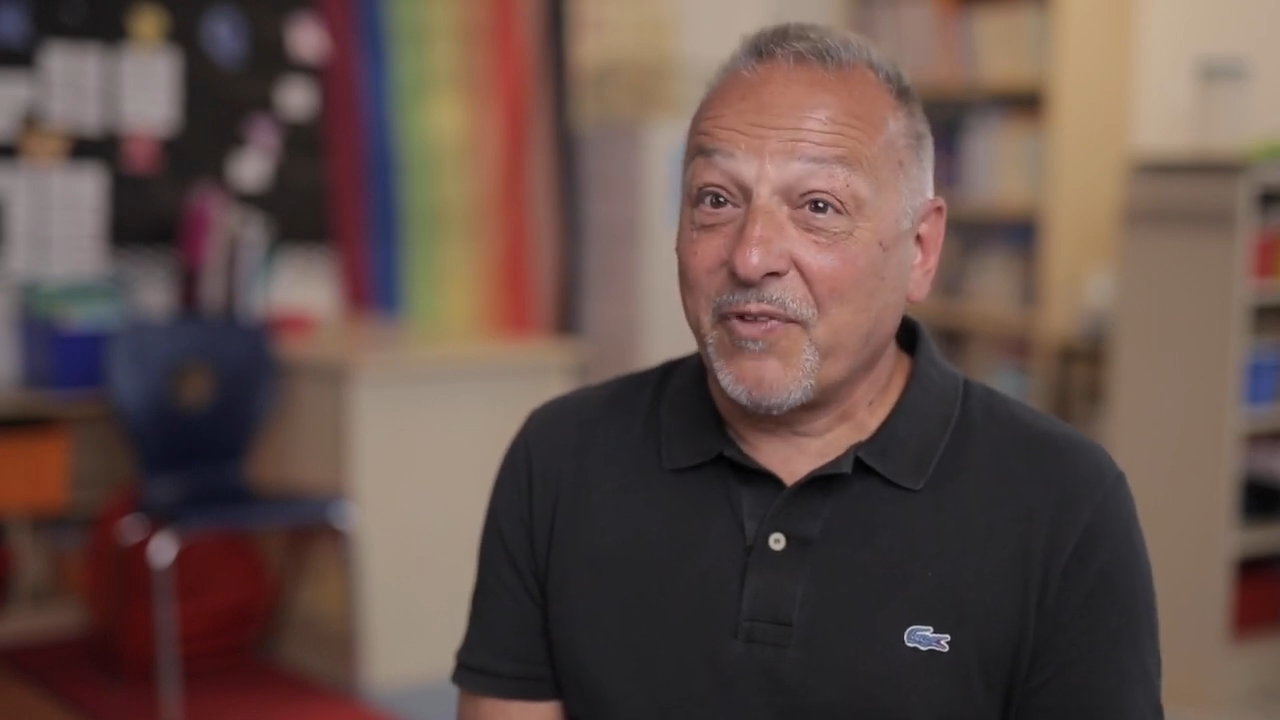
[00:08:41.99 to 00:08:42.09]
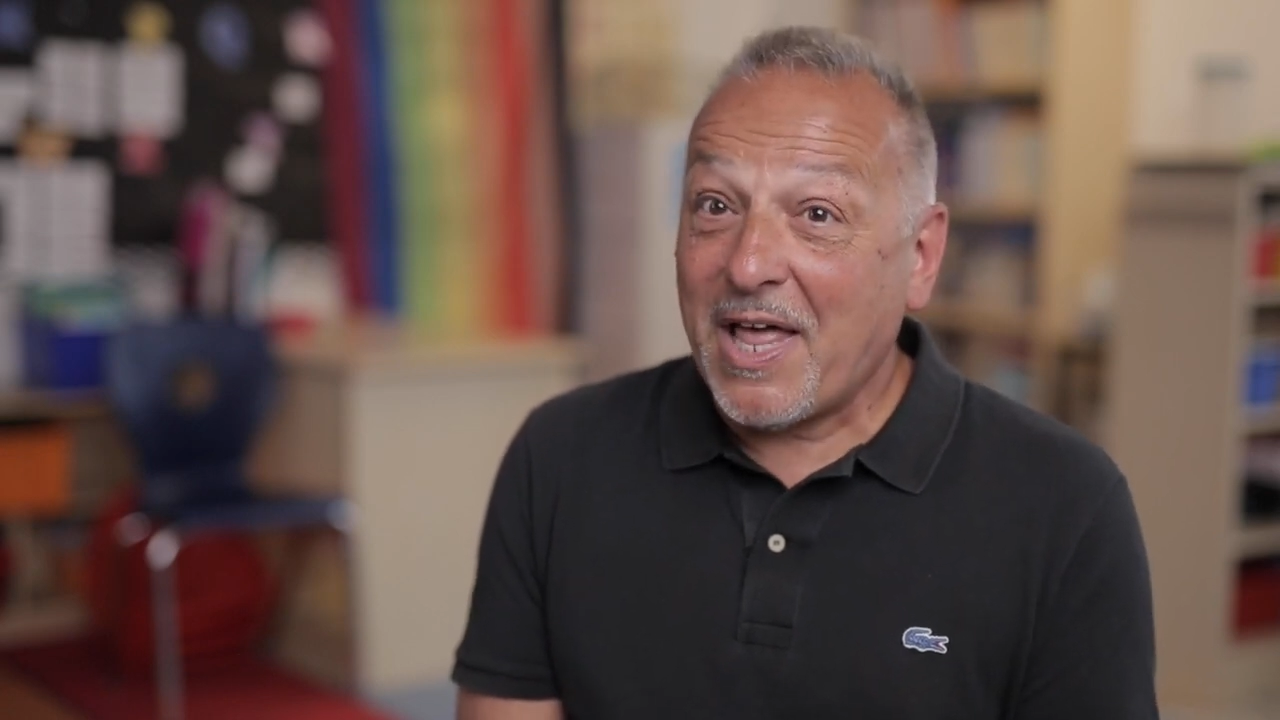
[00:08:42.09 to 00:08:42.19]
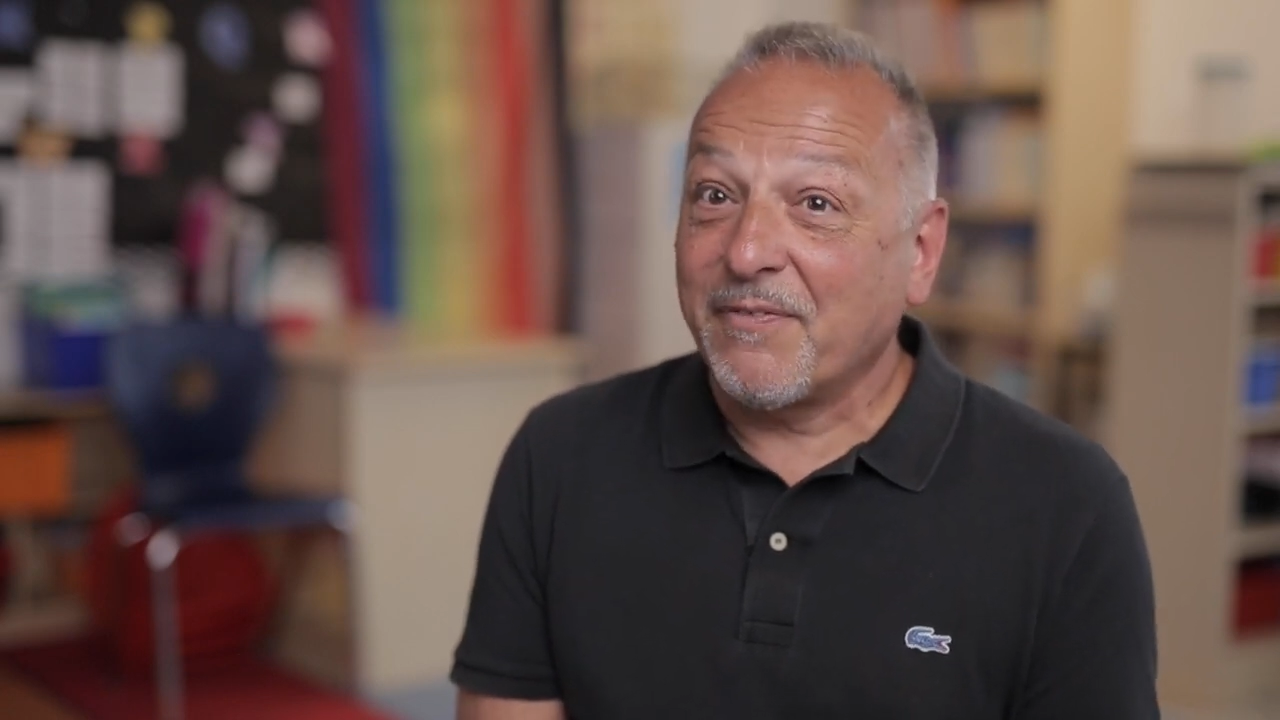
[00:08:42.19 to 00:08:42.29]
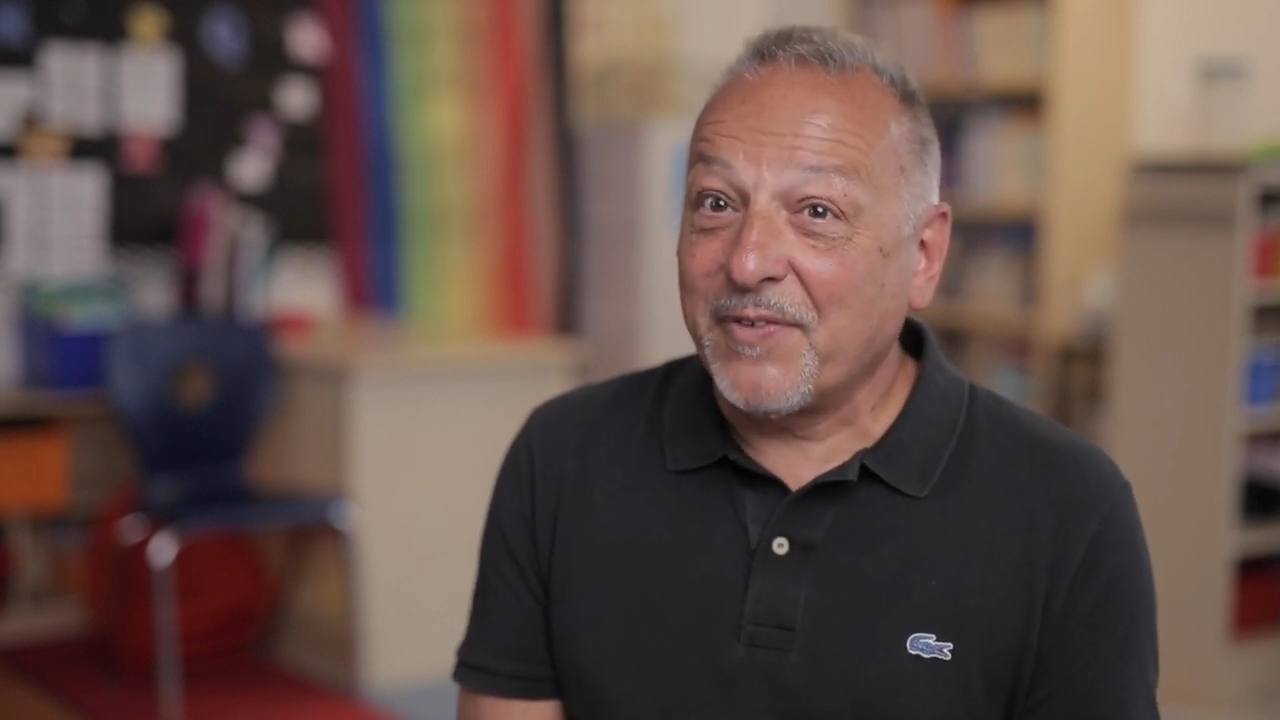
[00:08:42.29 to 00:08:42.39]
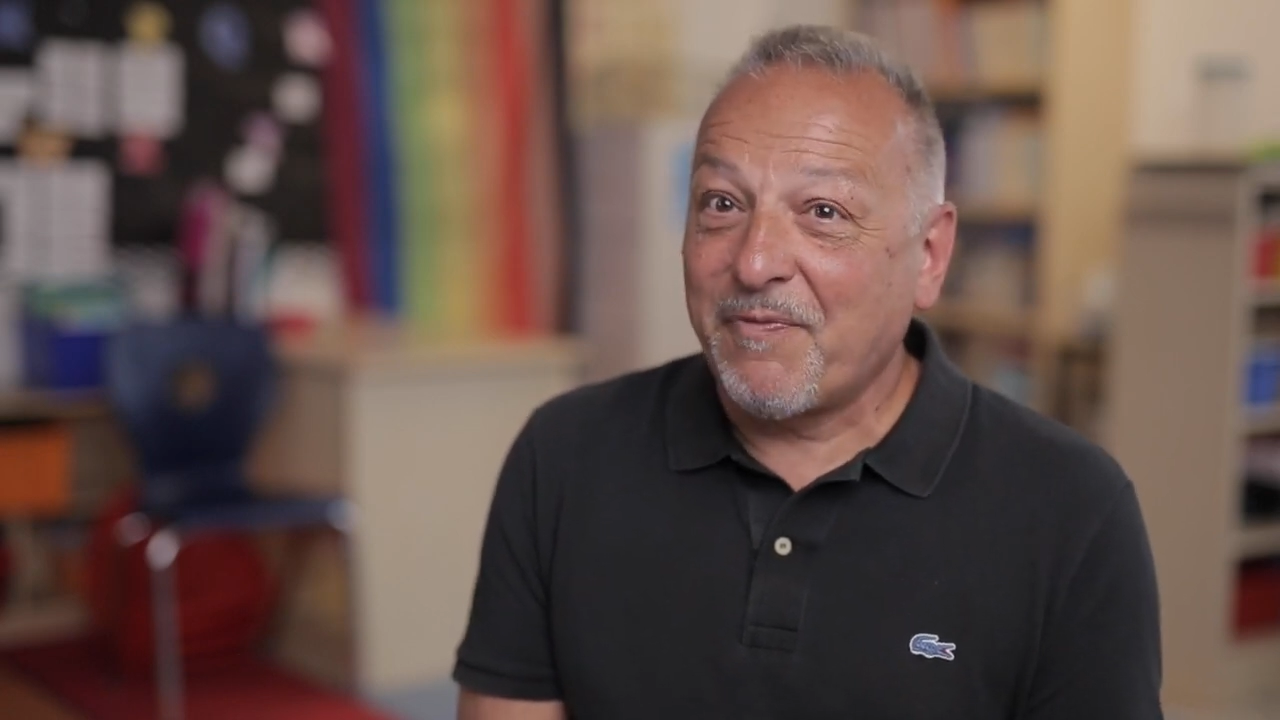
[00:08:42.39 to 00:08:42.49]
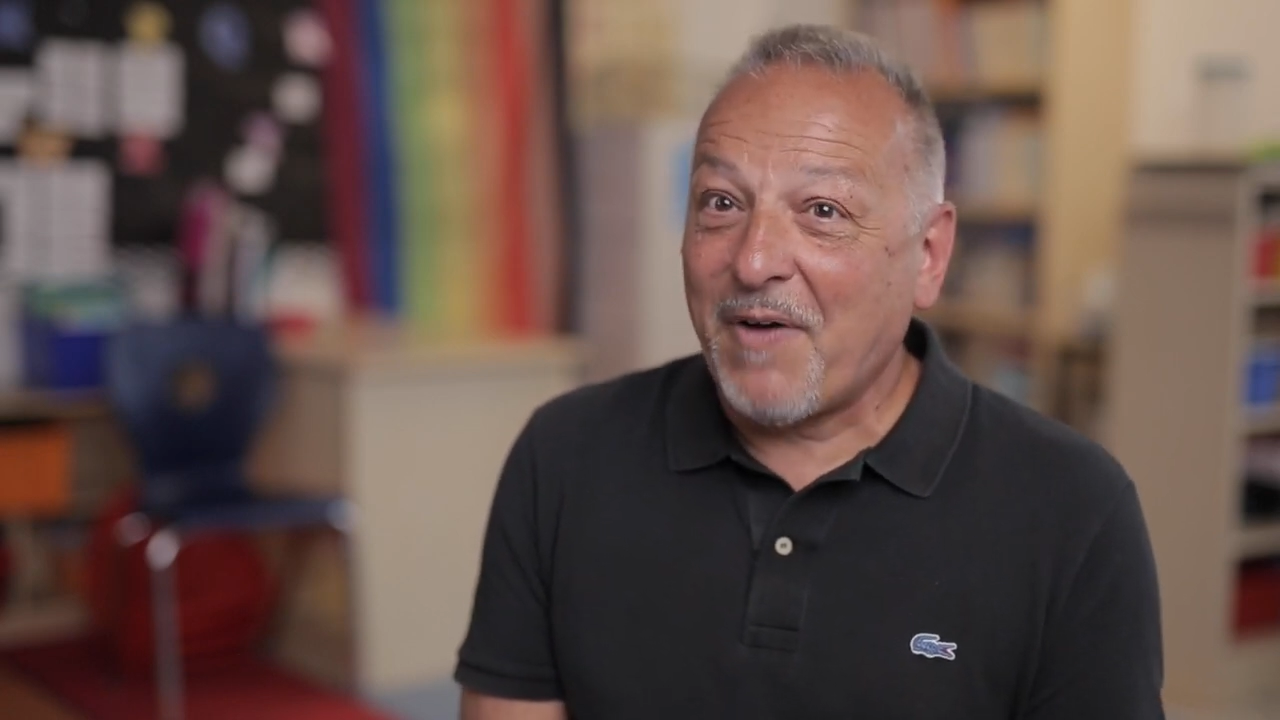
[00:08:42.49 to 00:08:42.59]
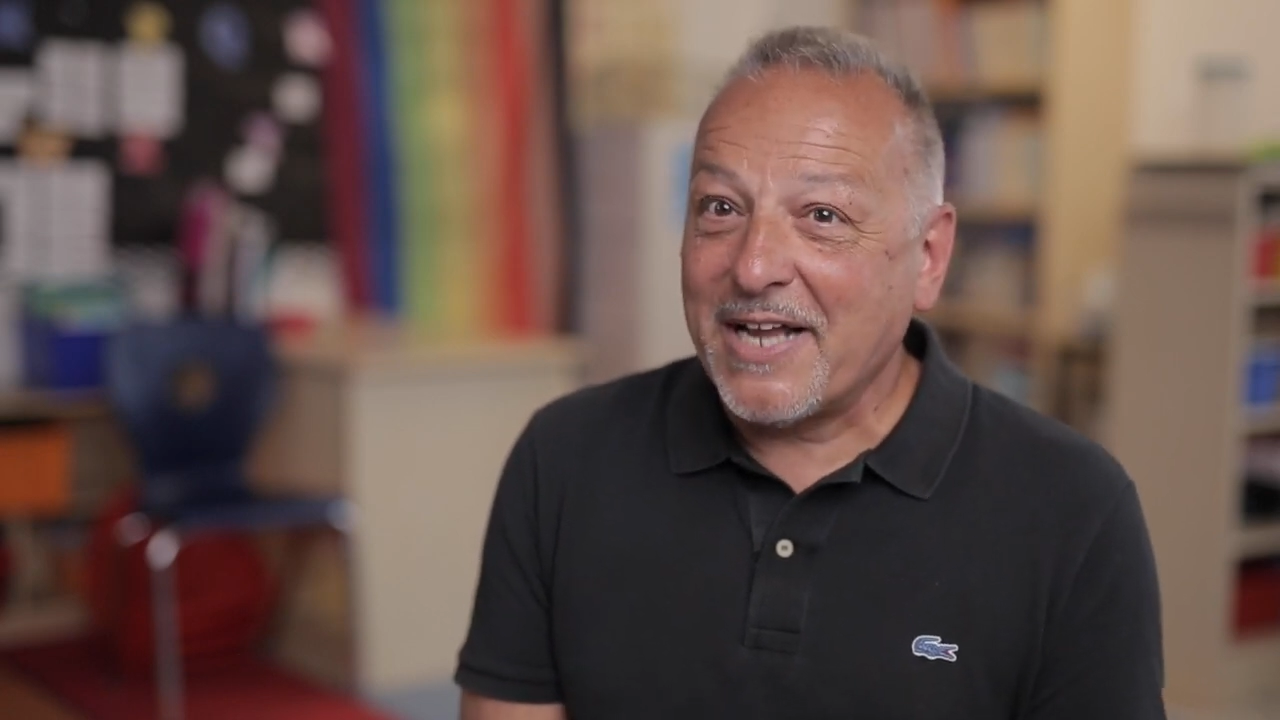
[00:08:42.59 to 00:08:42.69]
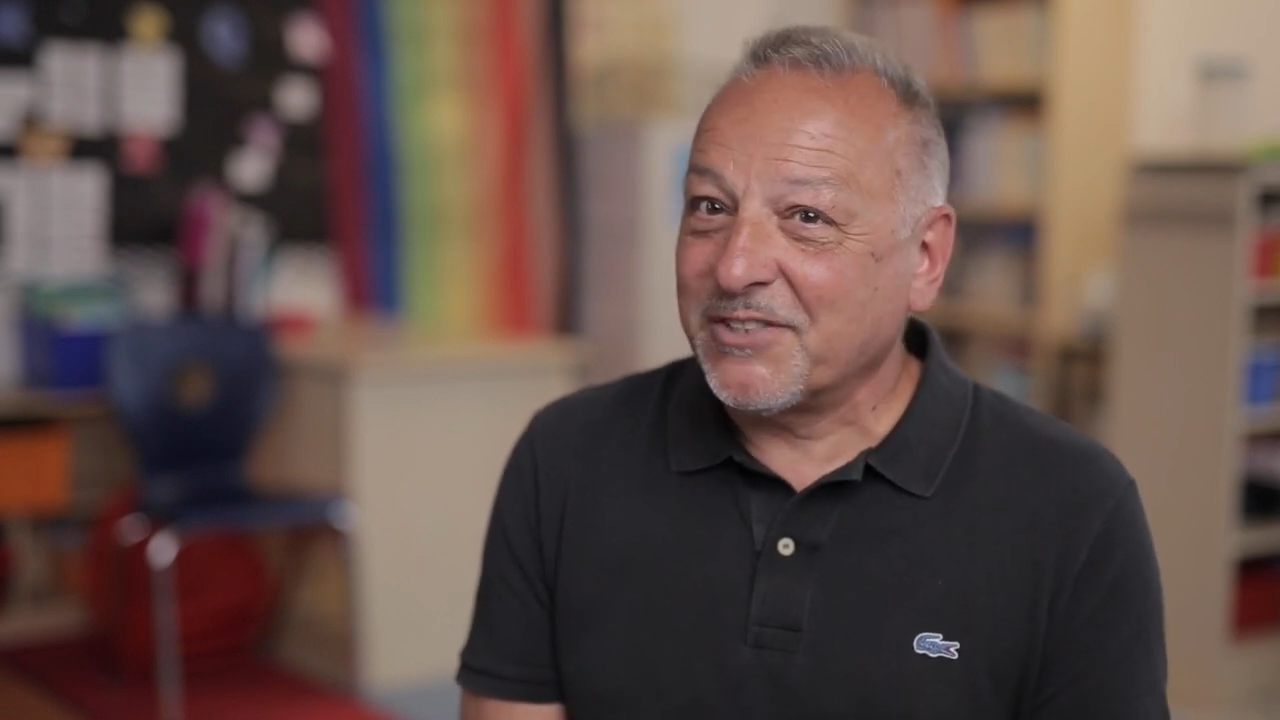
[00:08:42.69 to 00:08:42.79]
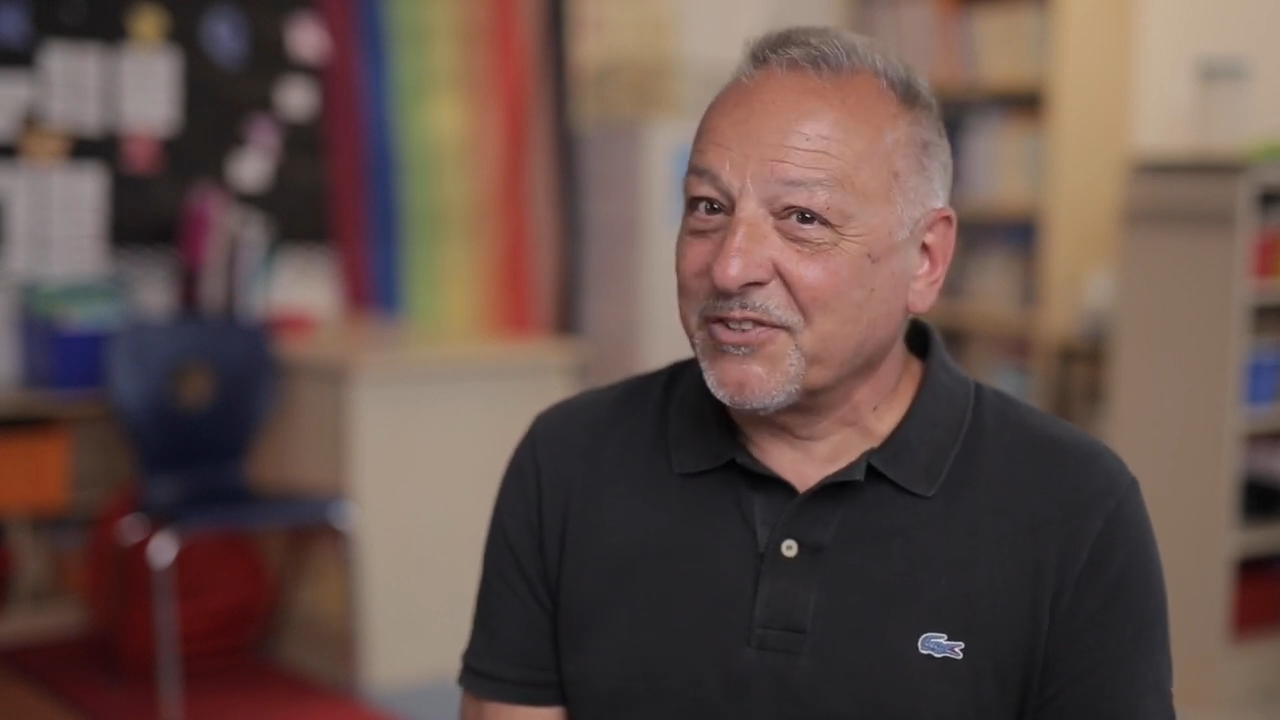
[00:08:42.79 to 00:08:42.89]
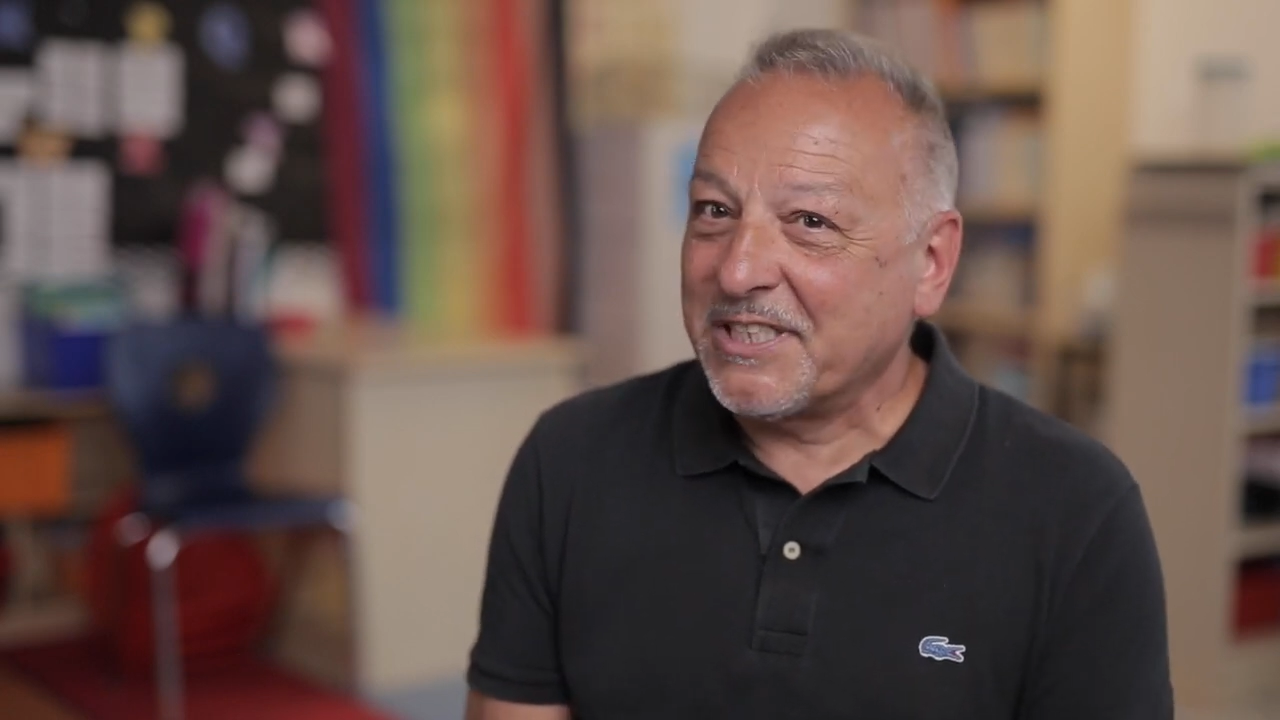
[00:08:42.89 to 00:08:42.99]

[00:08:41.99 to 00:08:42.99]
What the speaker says: lot of advisors